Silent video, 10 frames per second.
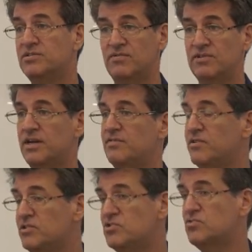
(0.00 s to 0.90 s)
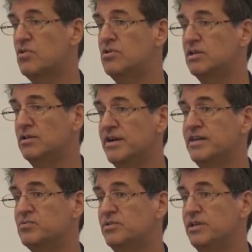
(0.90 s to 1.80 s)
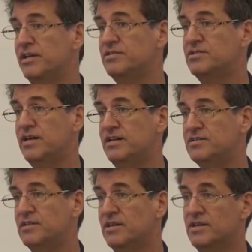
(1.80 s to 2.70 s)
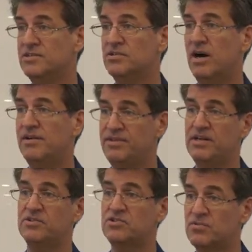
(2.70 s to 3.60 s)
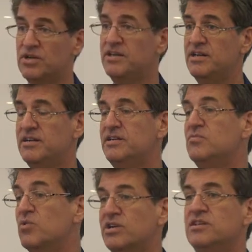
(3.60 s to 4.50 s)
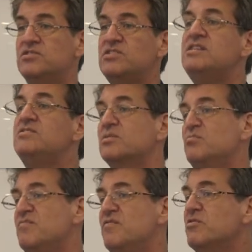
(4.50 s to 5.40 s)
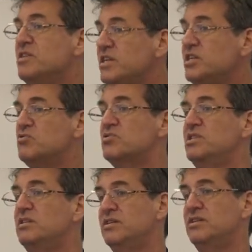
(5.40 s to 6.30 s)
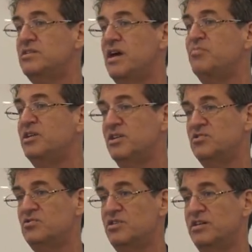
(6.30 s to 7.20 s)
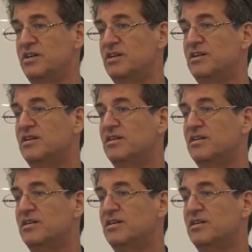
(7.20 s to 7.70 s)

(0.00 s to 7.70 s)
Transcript: It's got a very strong alliance with the United States. So I think Australia, we're going to see some very interesting things happening in Australia.